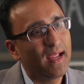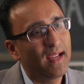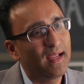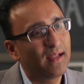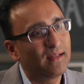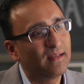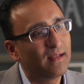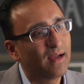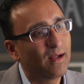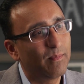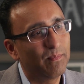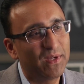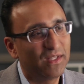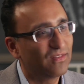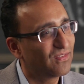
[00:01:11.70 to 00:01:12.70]
And
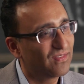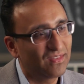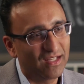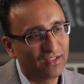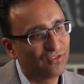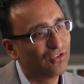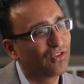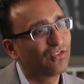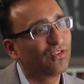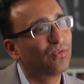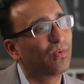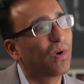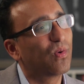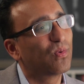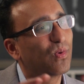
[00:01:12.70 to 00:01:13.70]
um, it's it's just
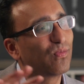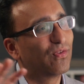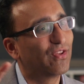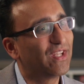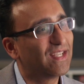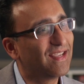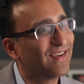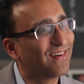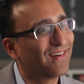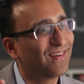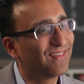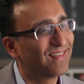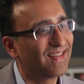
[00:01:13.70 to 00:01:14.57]
grown over the years,